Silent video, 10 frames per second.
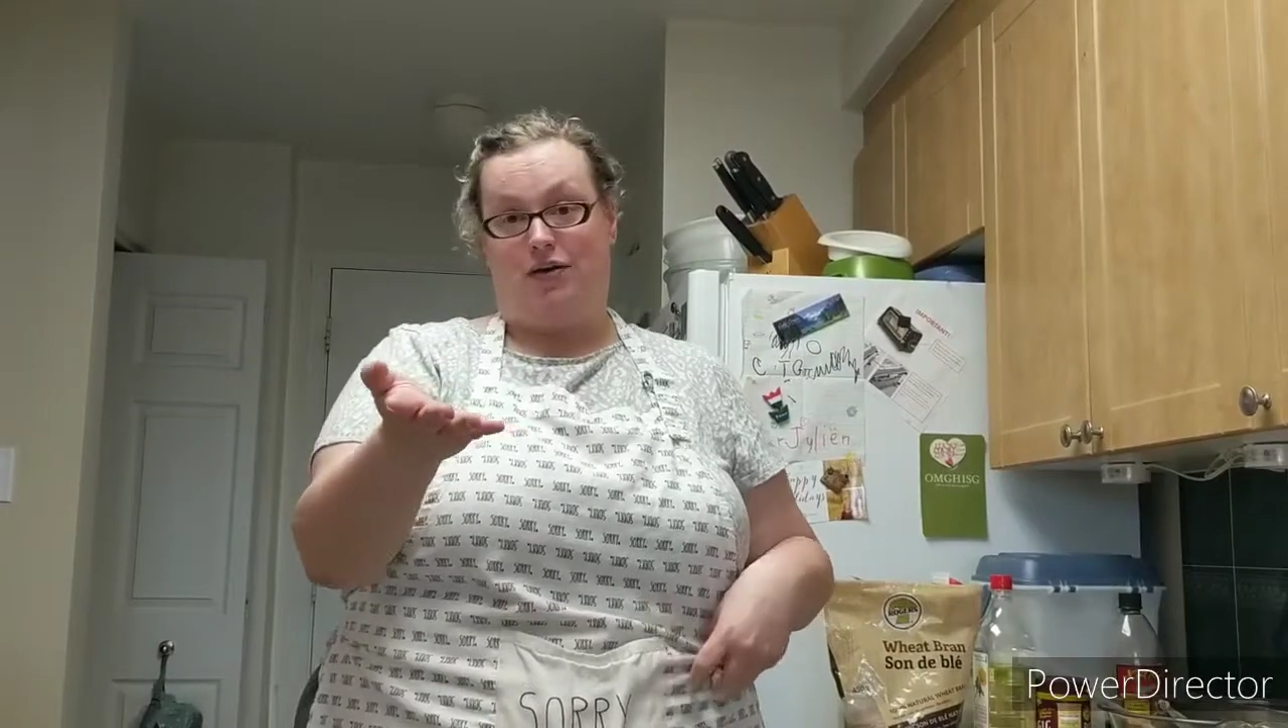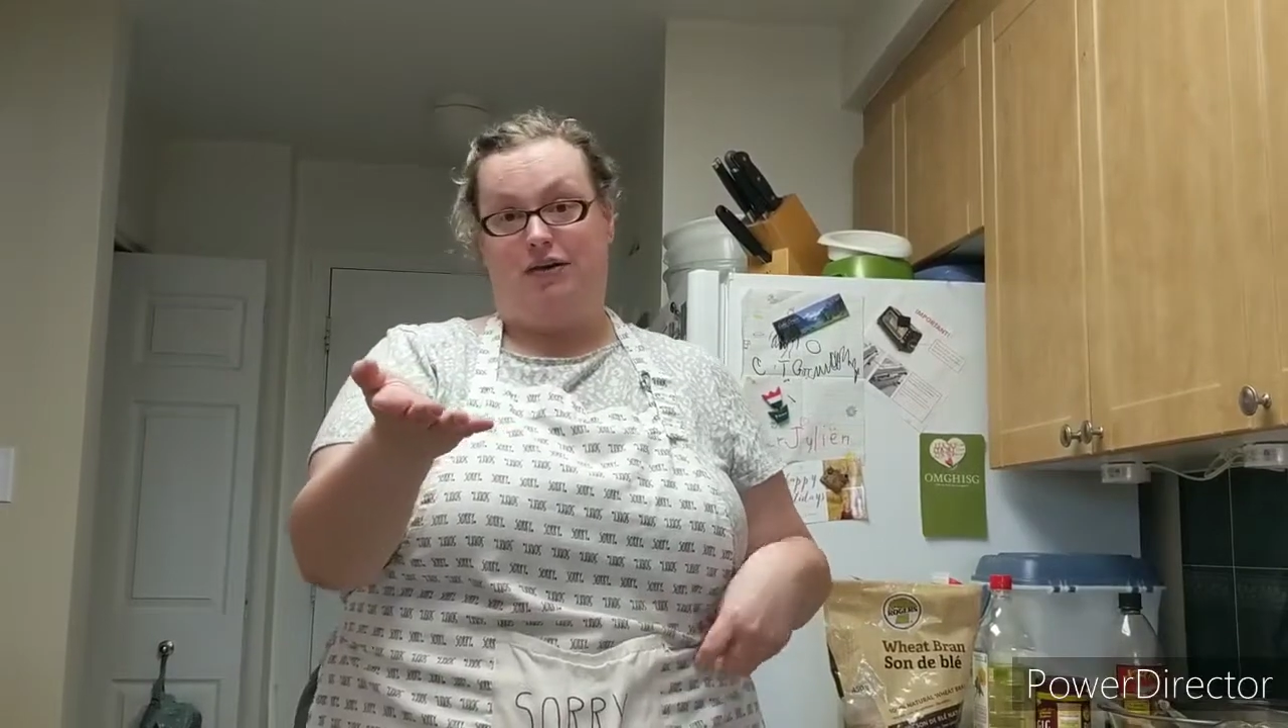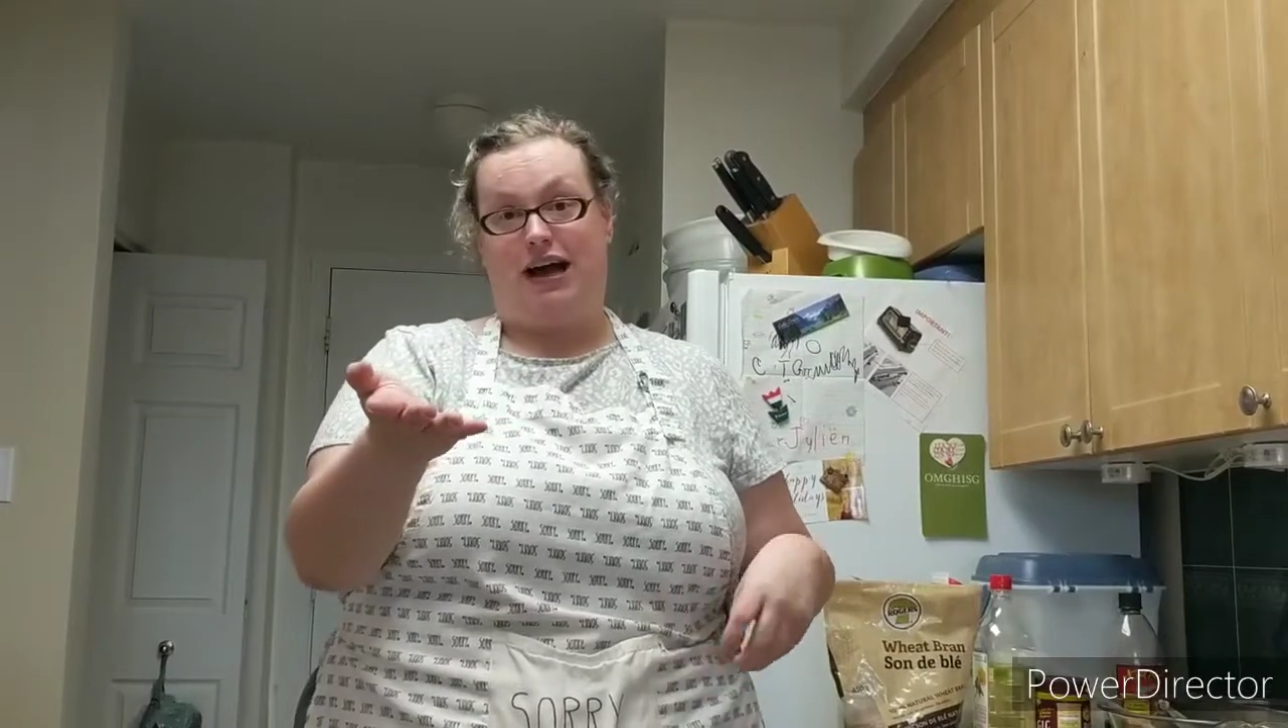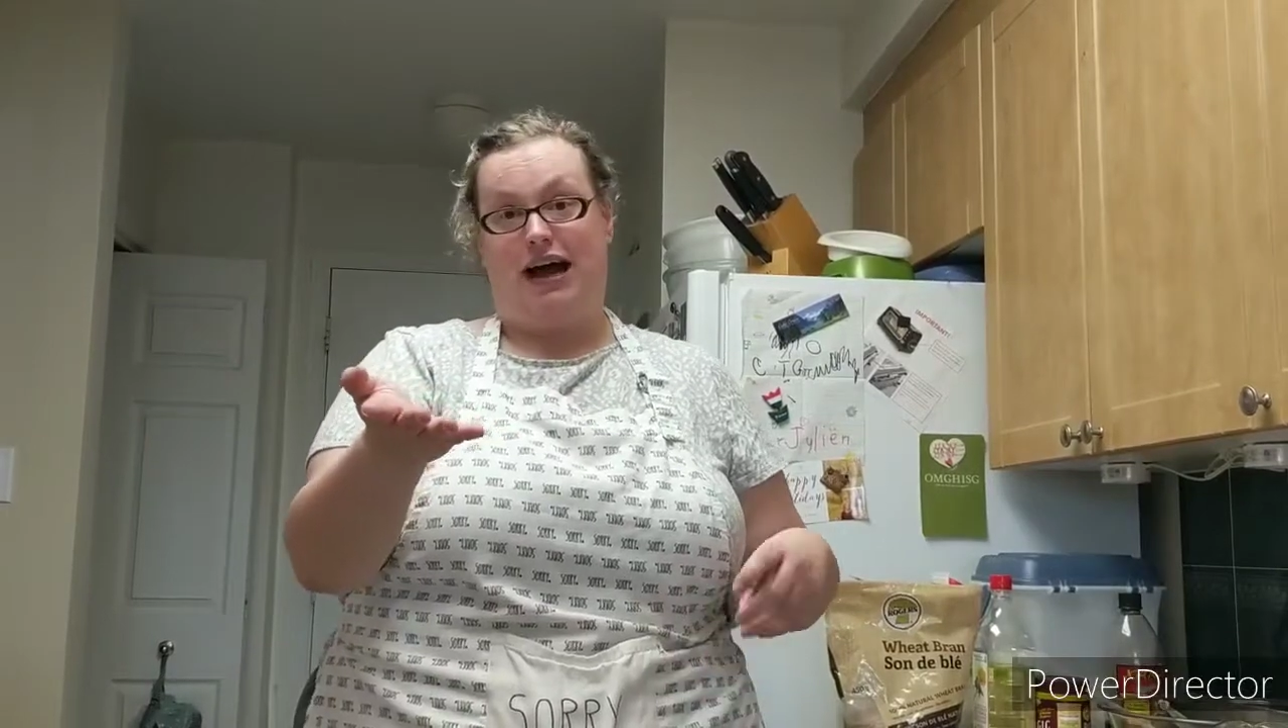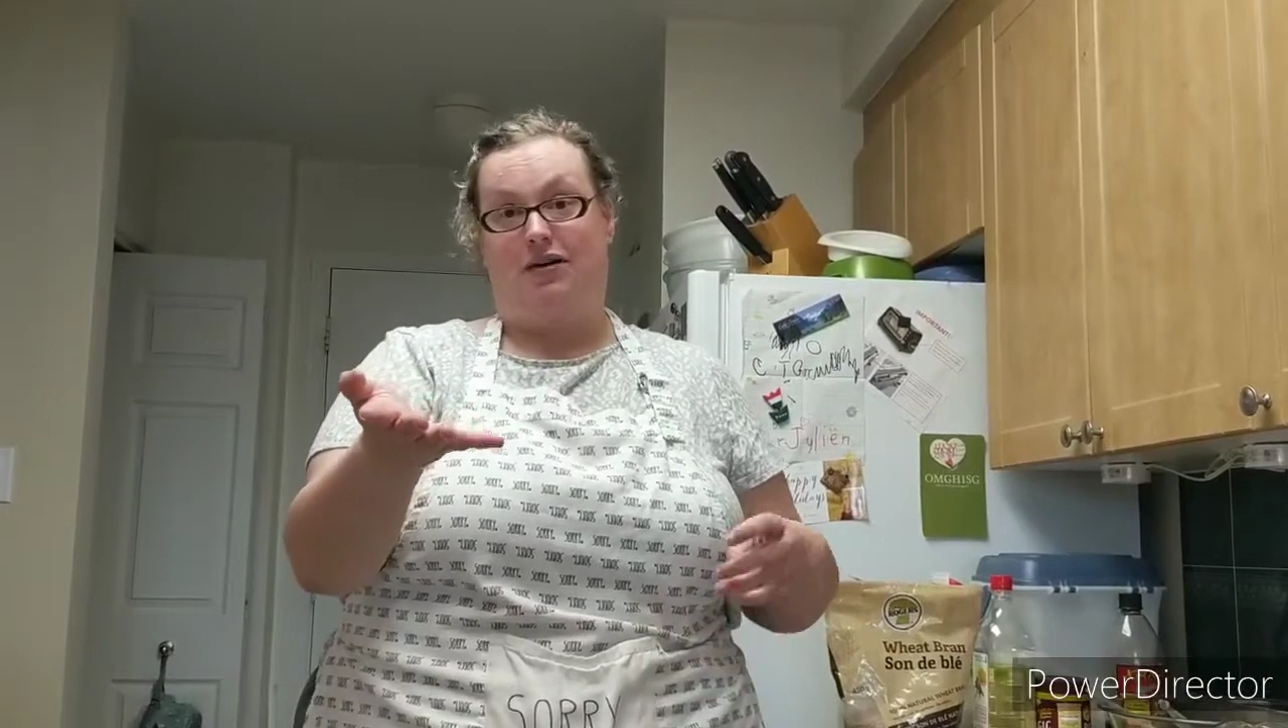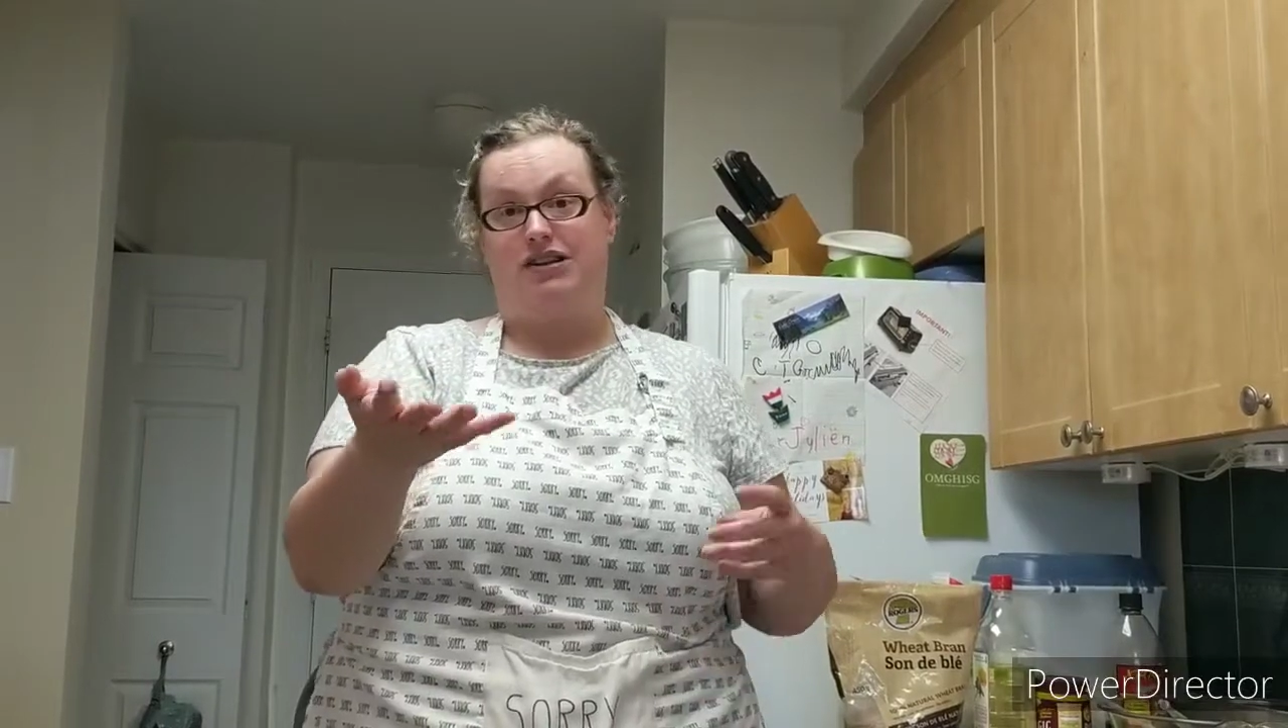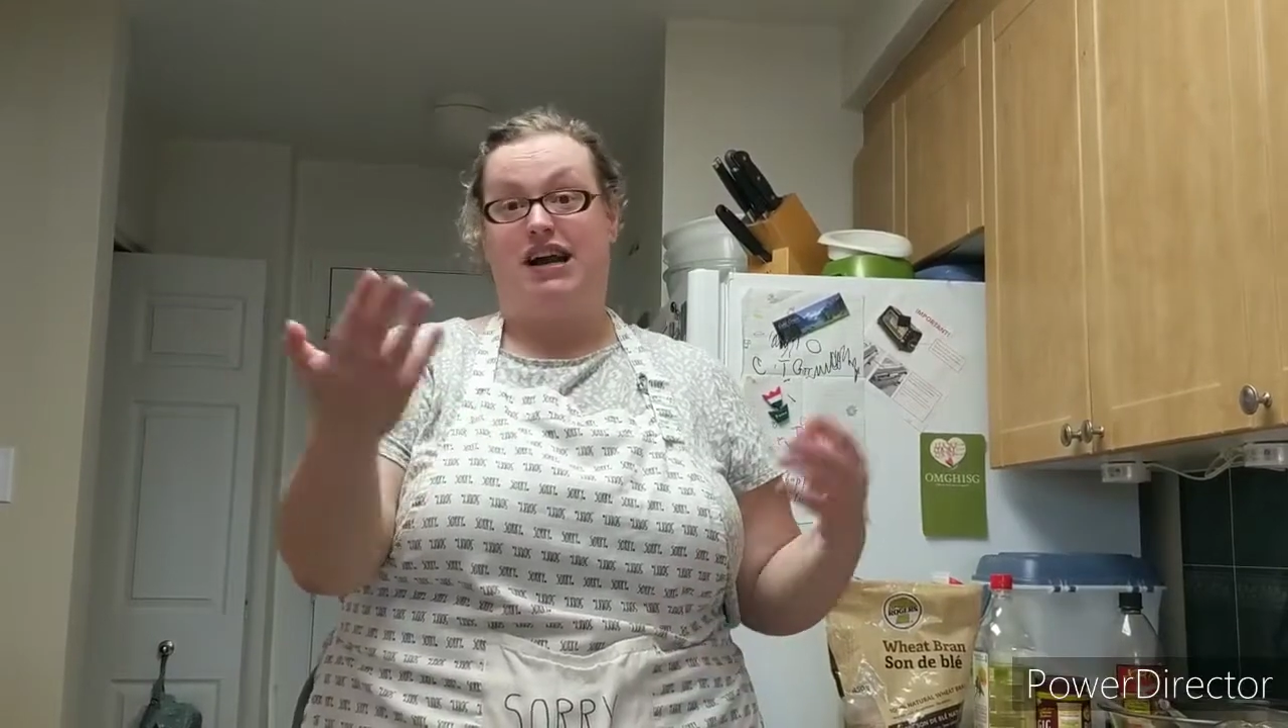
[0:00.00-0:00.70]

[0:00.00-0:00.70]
how she had